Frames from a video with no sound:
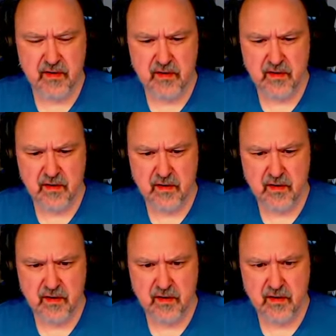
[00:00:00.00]

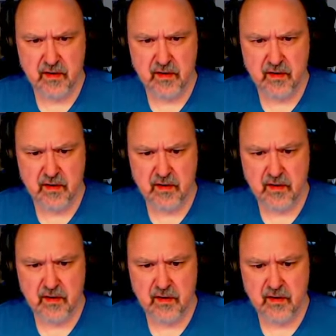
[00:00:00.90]

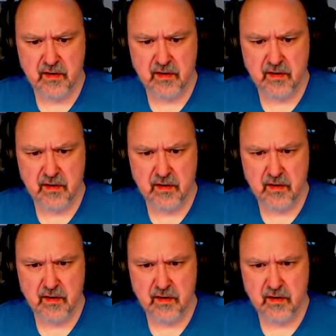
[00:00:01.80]

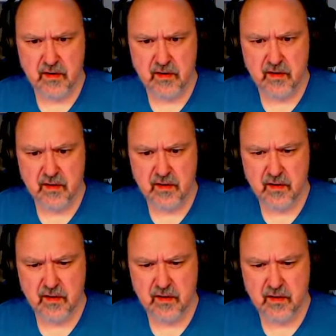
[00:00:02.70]

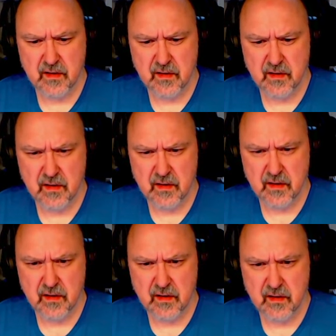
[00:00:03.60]

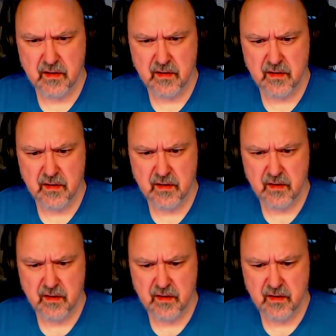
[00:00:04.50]

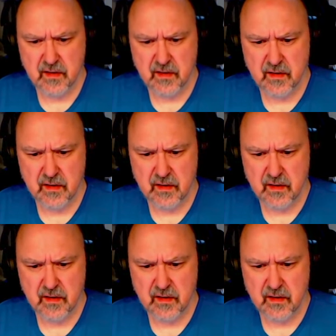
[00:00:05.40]
[no speech]